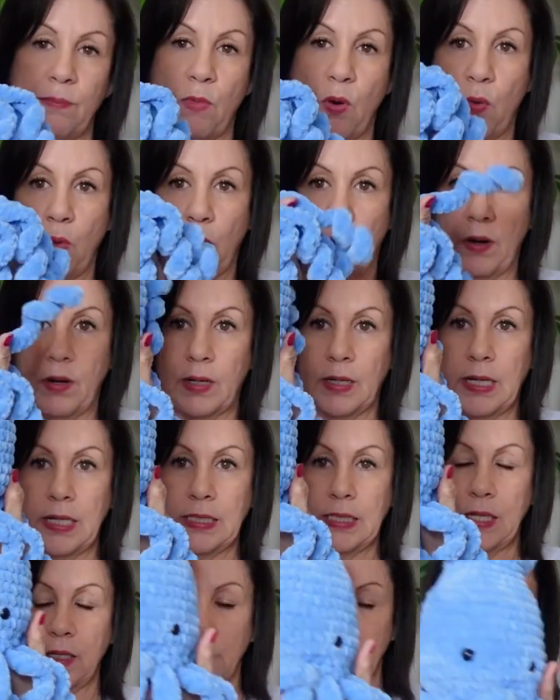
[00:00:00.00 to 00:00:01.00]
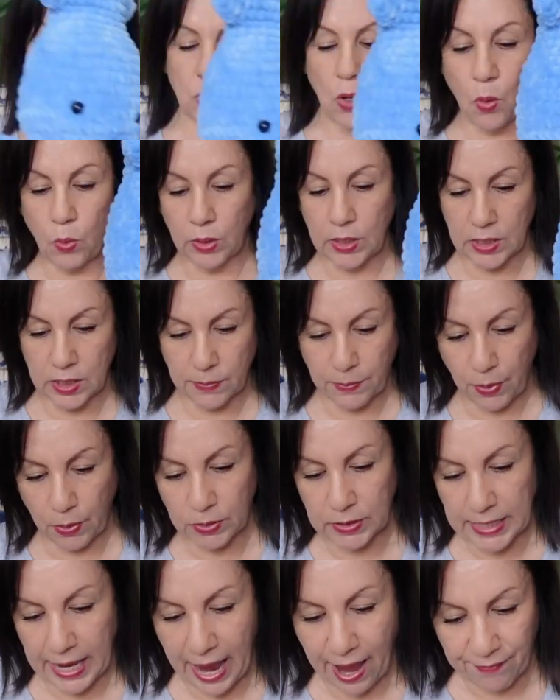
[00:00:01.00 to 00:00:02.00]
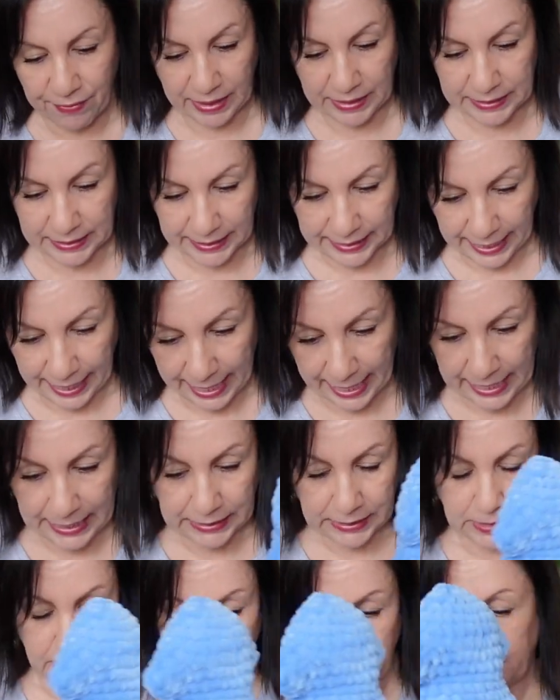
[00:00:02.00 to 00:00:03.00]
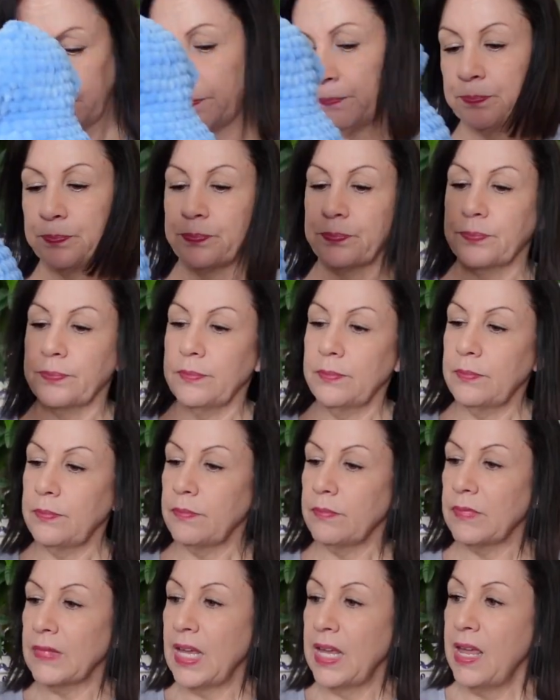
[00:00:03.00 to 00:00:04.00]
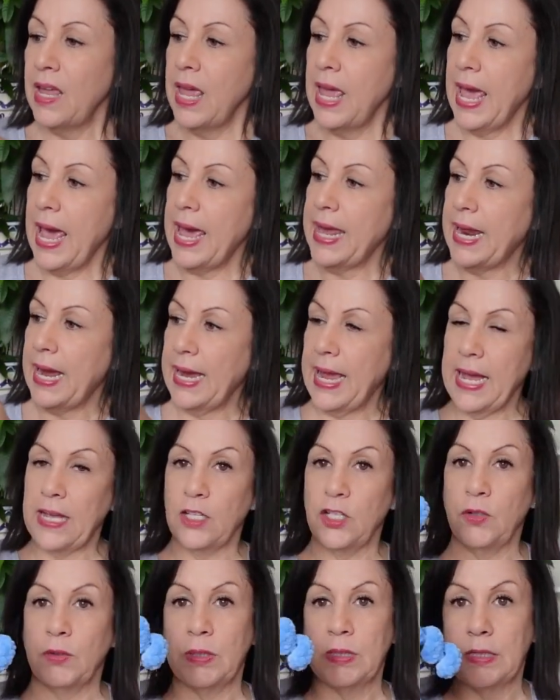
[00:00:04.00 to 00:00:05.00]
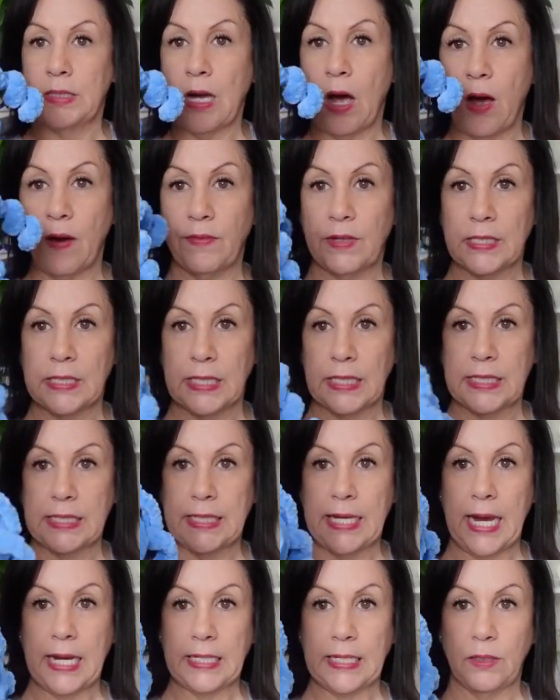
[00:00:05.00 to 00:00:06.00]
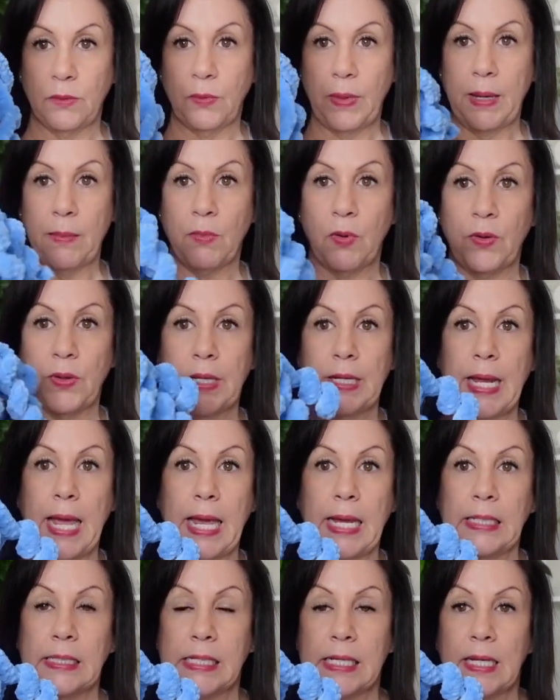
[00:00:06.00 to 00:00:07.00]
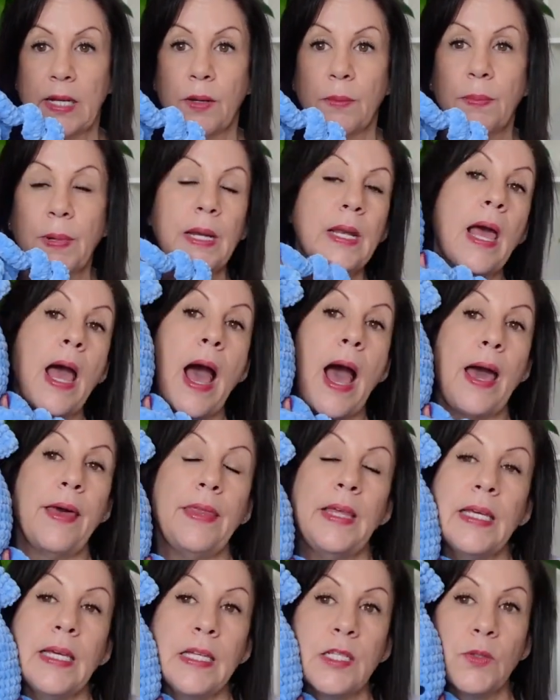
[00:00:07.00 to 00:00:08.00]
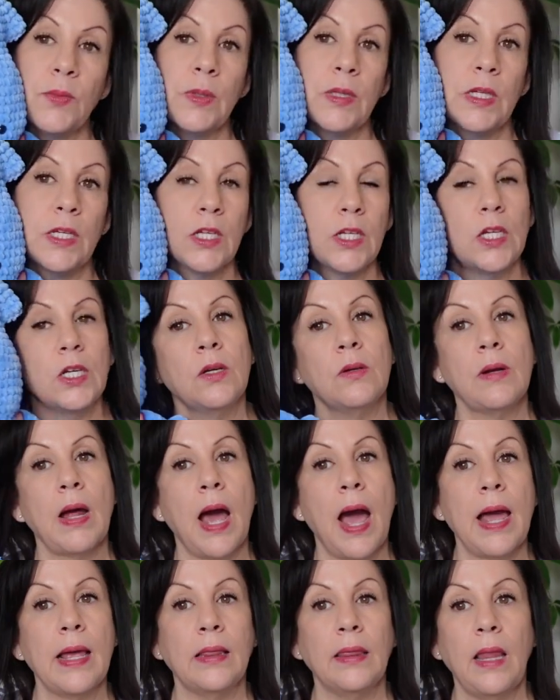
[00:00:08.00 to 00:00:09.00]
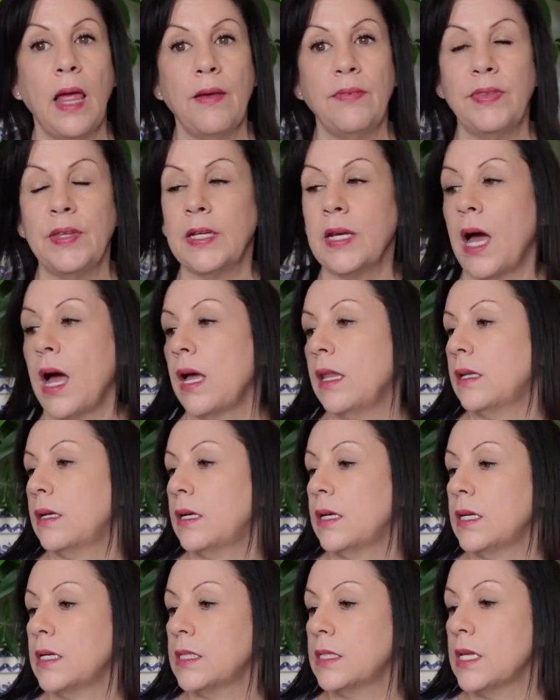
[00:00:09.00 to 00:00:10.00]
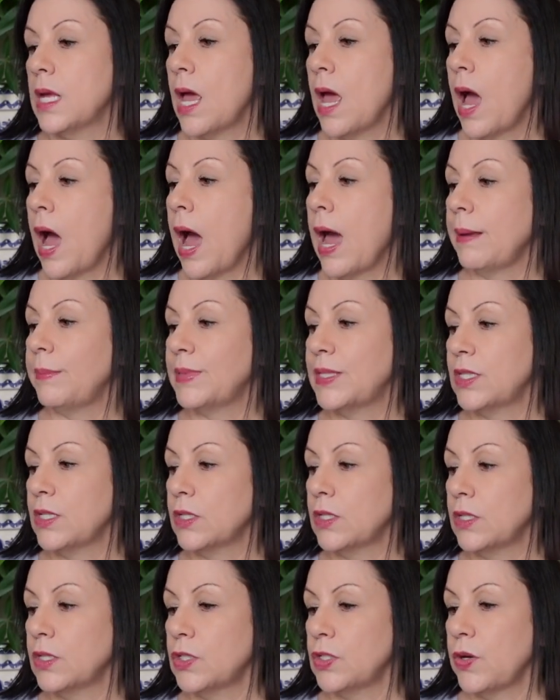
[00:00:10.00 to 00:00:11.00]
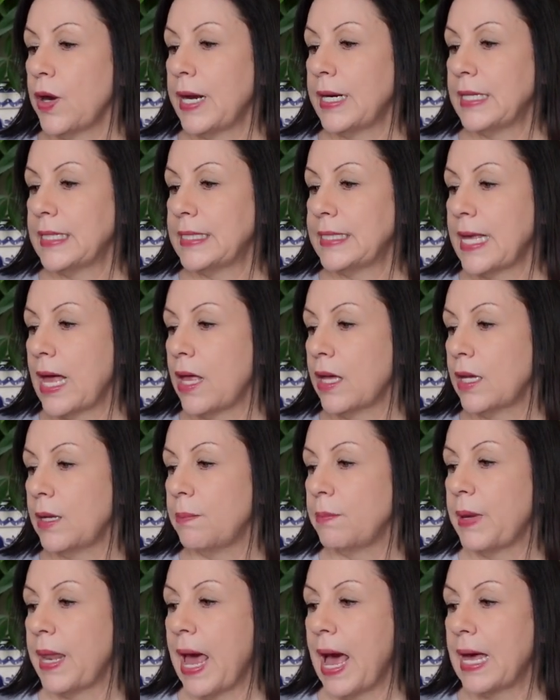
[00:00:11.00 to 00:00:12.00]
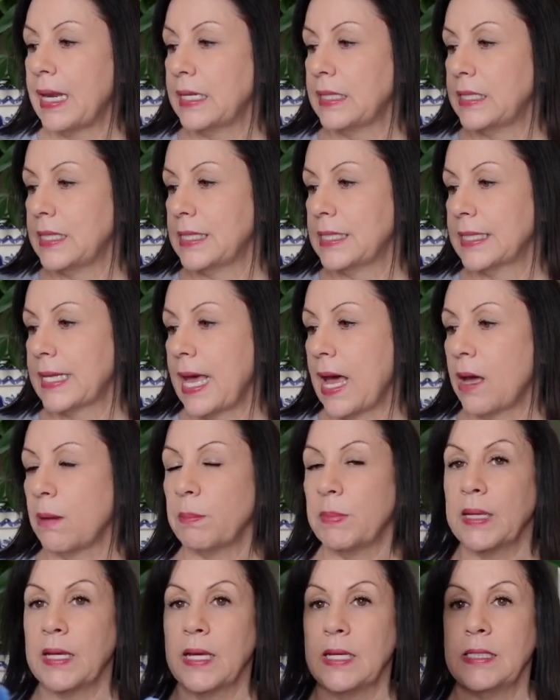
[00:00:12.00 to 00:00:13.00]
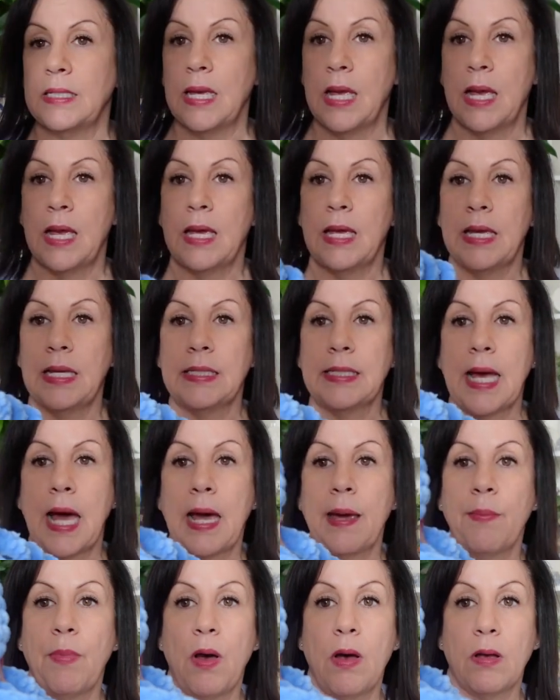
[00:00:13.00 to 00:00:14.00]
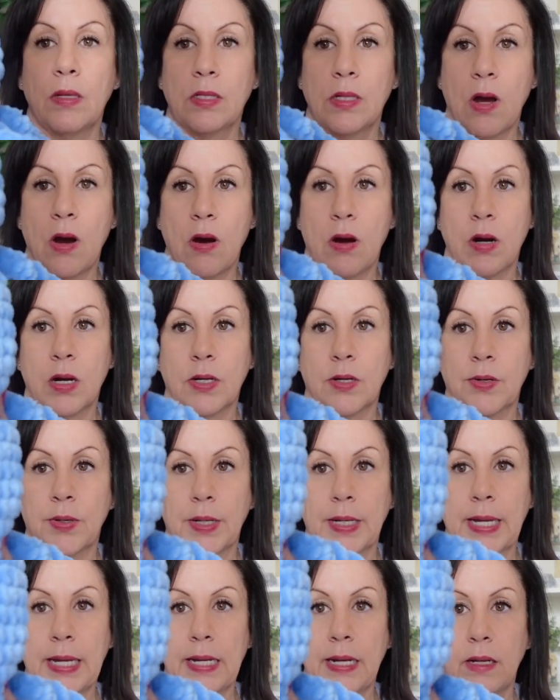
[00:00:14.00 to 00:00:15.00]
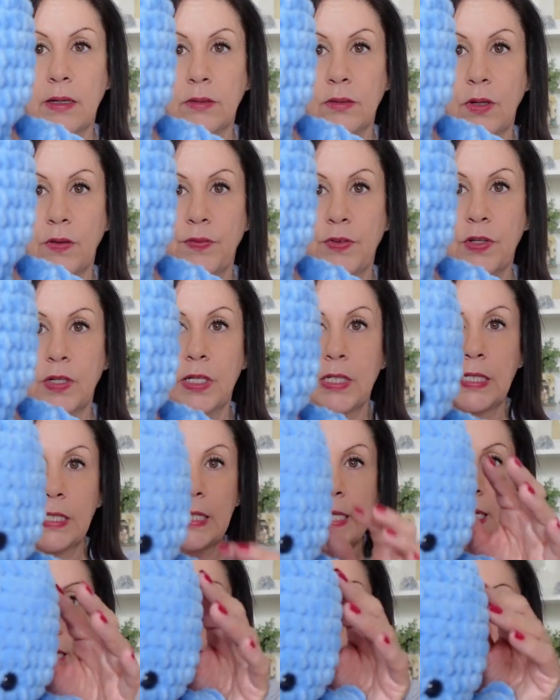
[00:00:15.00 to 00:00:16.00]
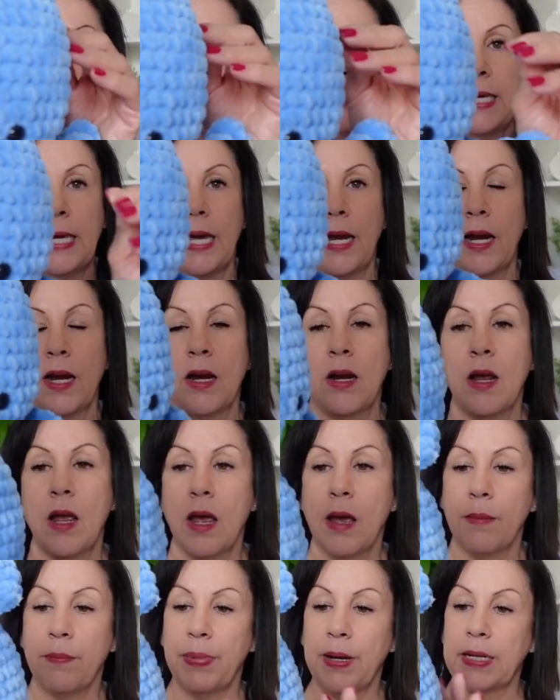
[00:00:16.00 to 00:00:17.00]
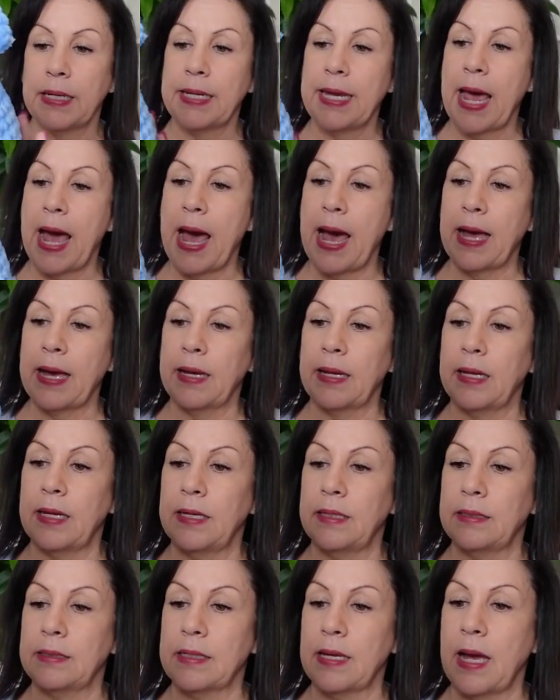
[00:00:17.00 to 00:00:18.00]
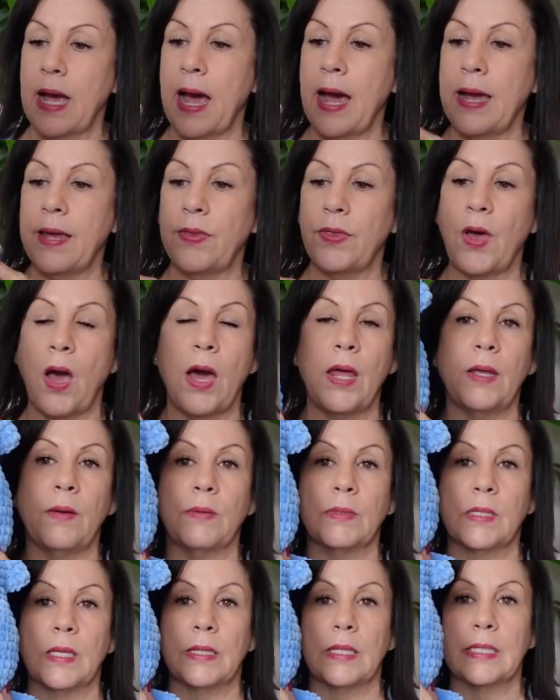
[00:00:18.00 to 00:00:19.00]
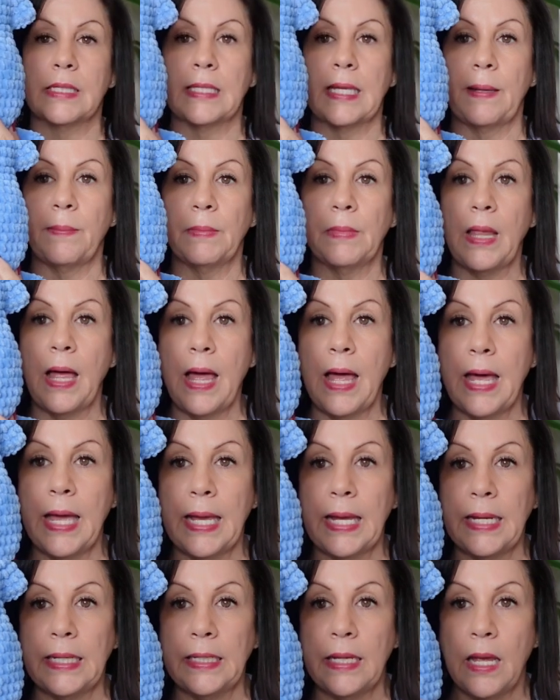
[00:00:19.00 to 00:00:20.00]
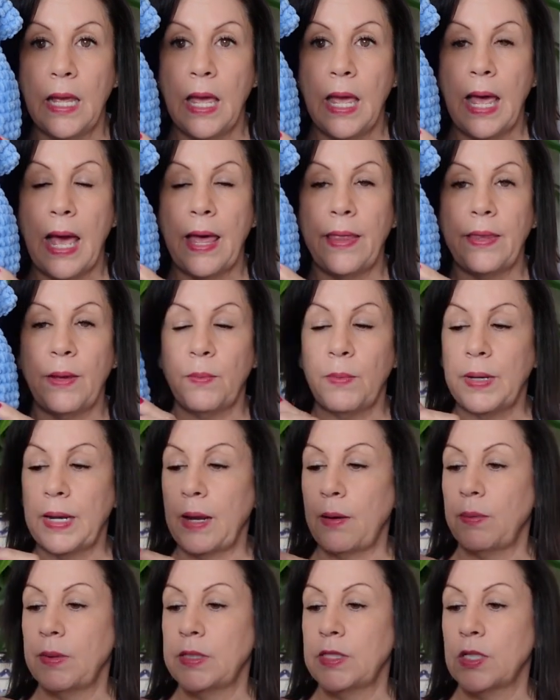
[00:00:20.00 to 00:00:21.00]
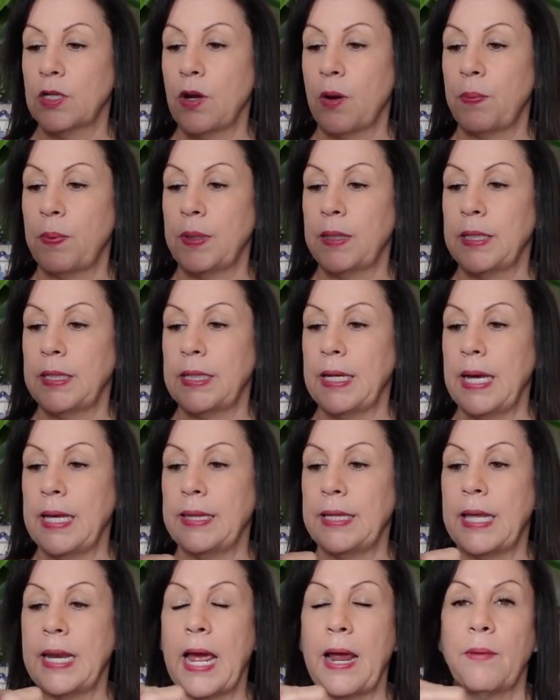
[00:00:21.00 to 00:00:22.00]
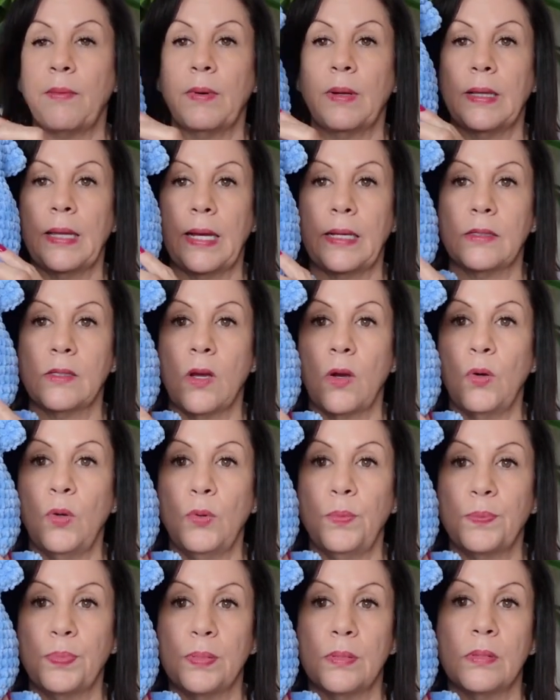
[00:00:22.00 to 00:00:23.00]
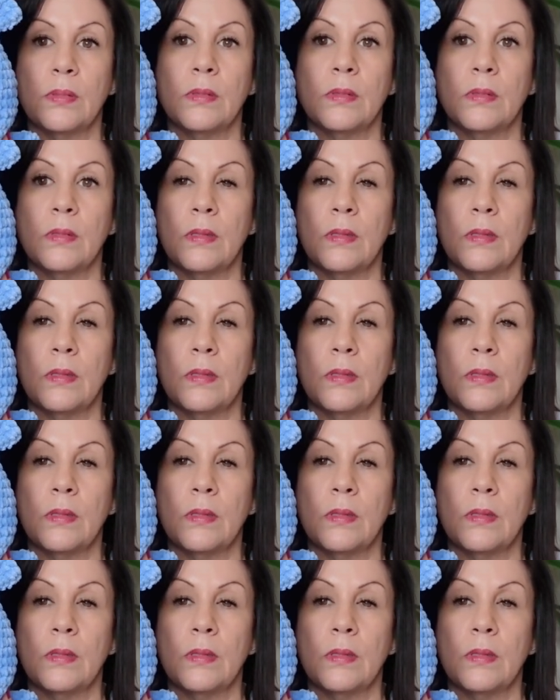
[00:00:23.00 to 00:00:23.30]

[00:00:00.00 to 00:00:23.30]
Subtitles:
more, because he's only supposed to have, I think, 8. And you can obviously see I did way more than 8 here, but I think he's really cute. I love the colors. I'm still going to try to sell him, but at a discount, because his eyeballs are crooked. I don't know if you can see that there, but yeah, I thought it was on the same line, and then when I went to go put it in, then I realized, oops,